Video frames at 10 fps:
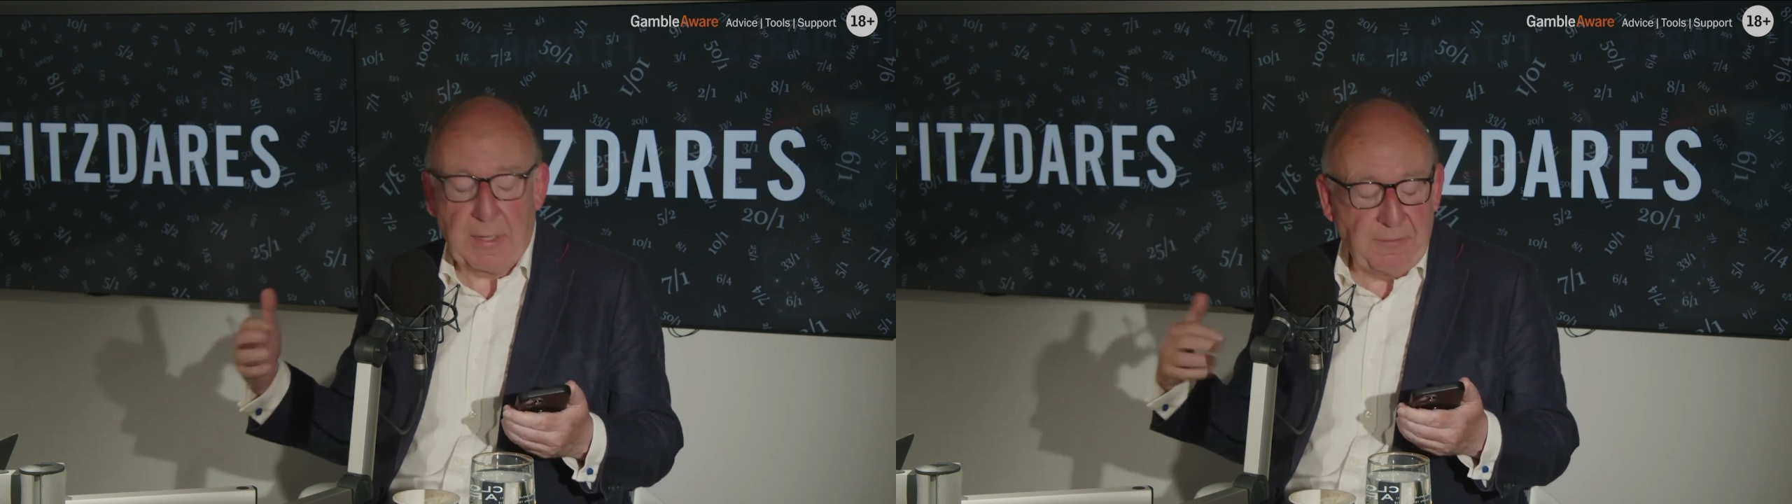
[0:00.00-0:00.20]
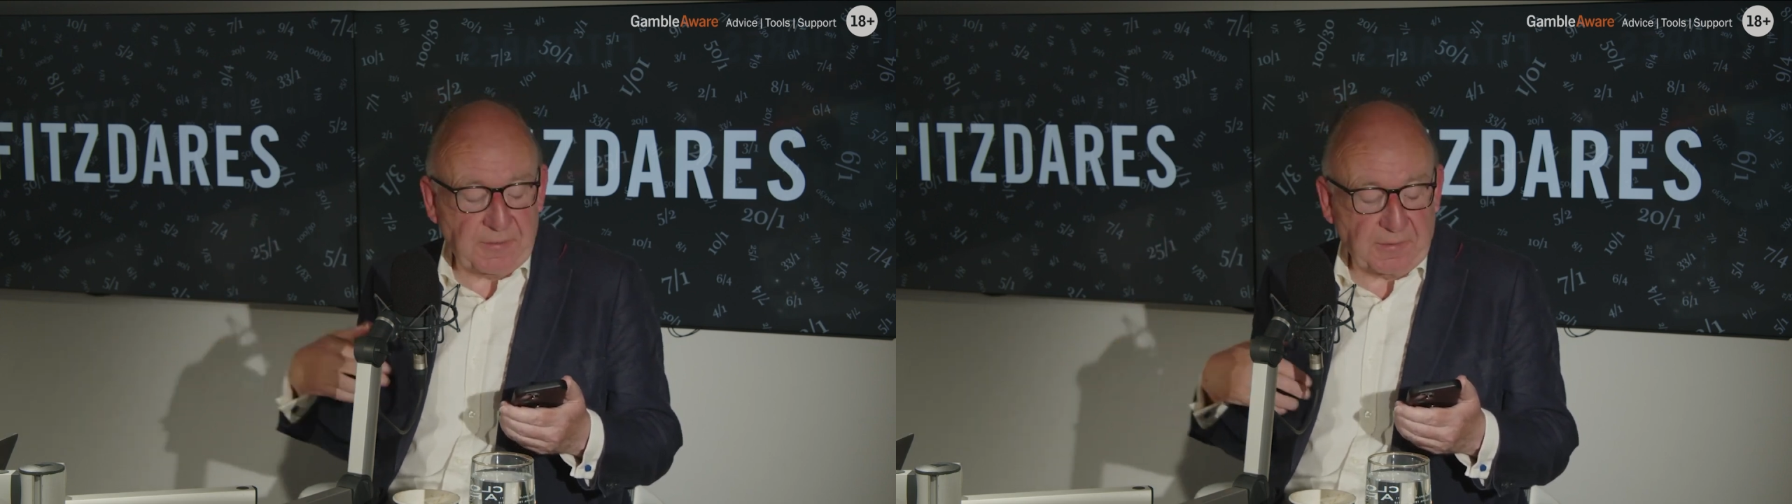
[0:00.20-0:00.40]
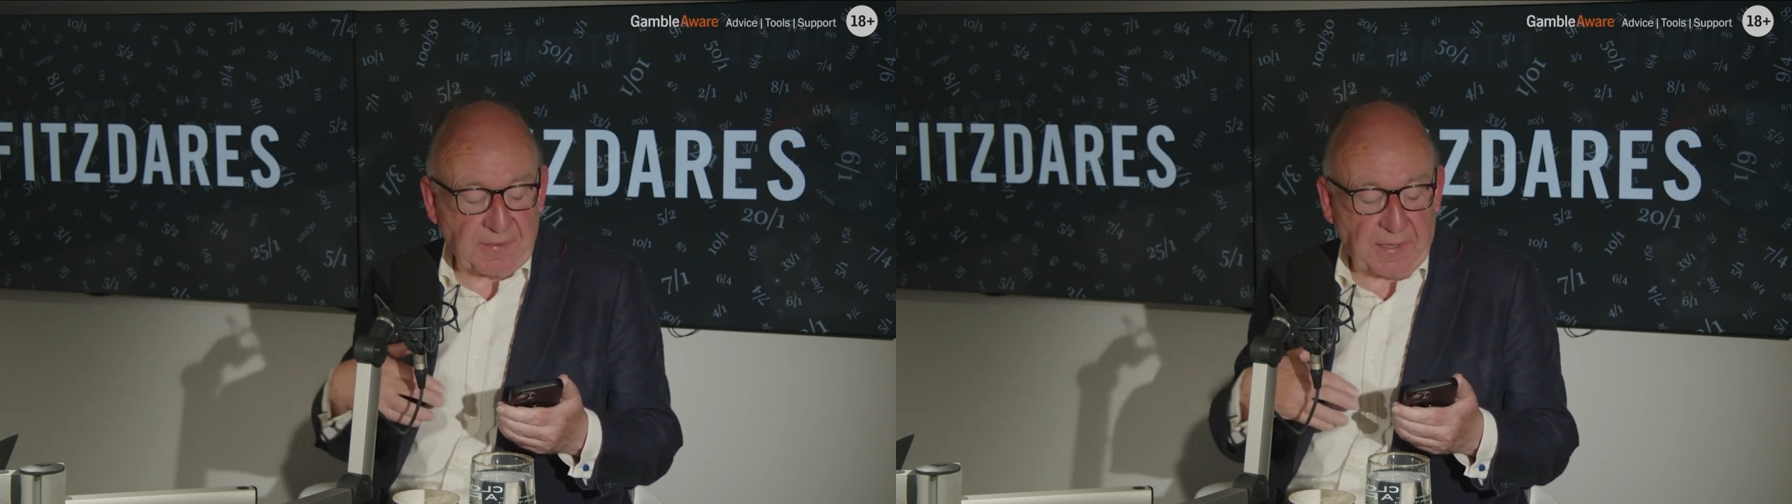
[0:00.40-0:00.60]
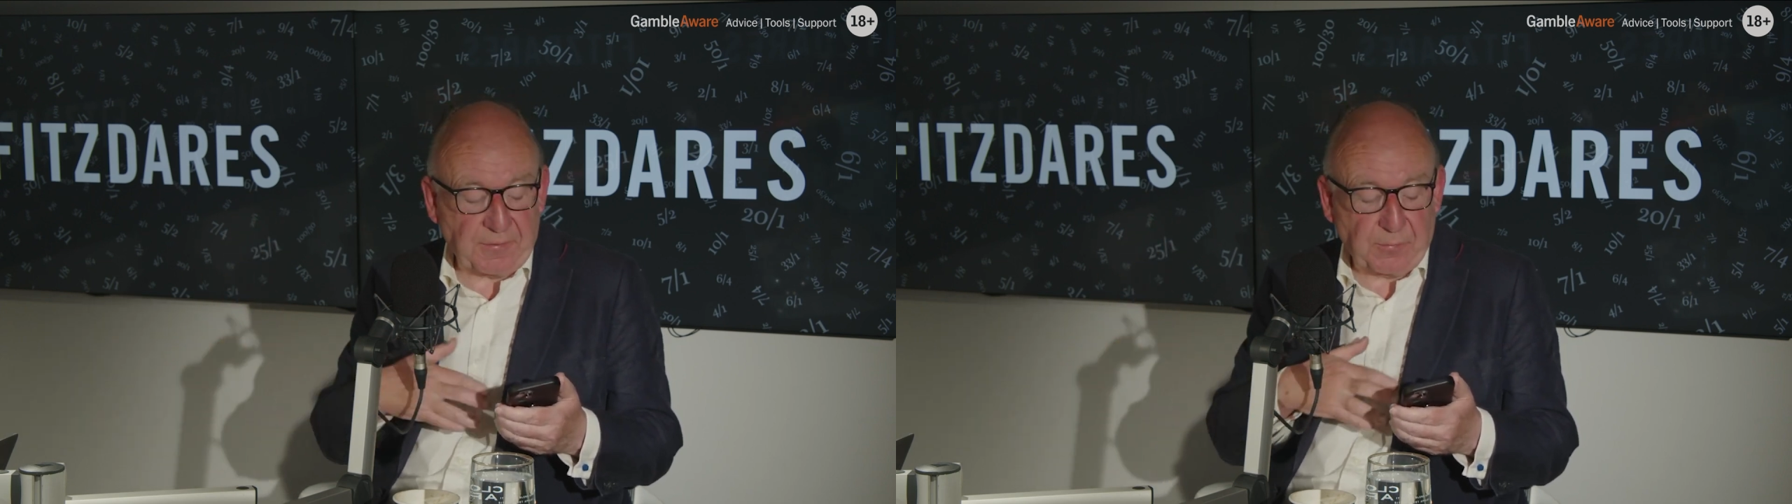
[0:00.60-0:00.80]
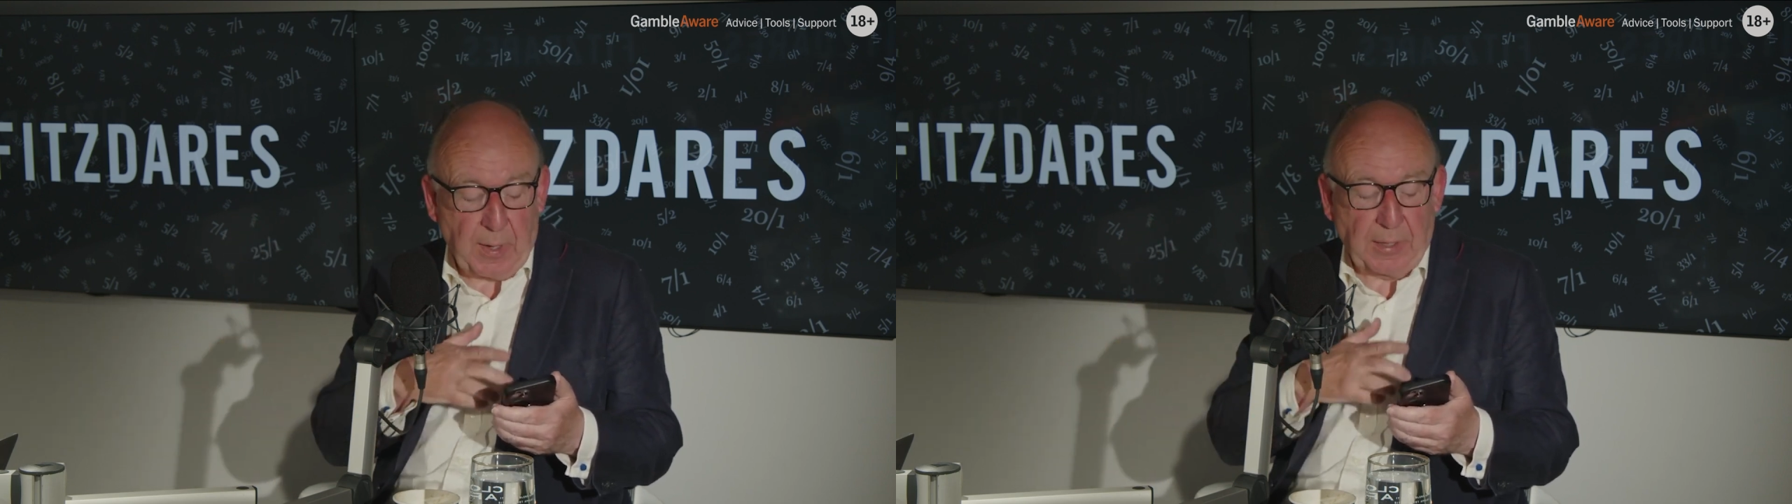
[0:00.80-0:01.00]
in
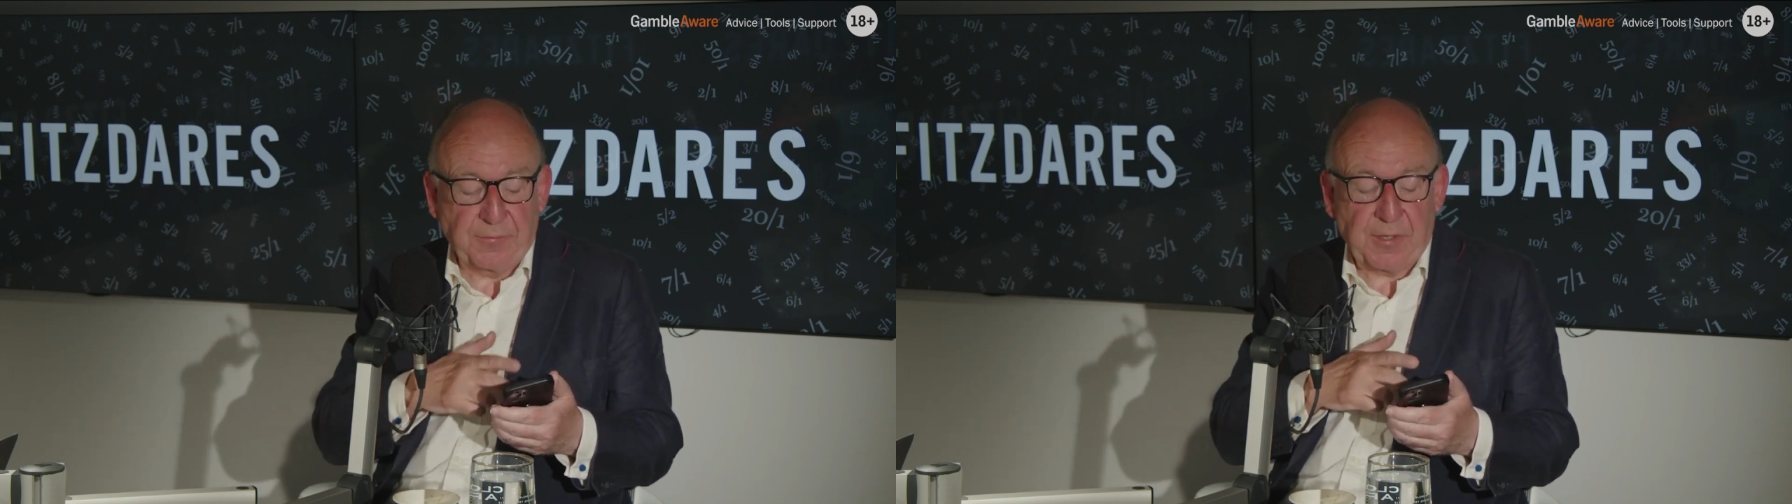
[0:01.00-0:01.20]
success as well.